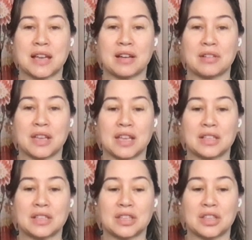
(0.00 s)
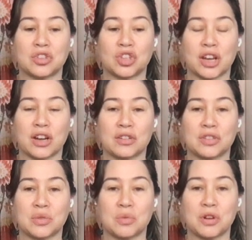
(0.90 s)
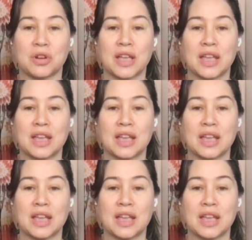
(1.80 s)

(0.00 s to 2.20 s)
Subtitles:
down into the chair. So we're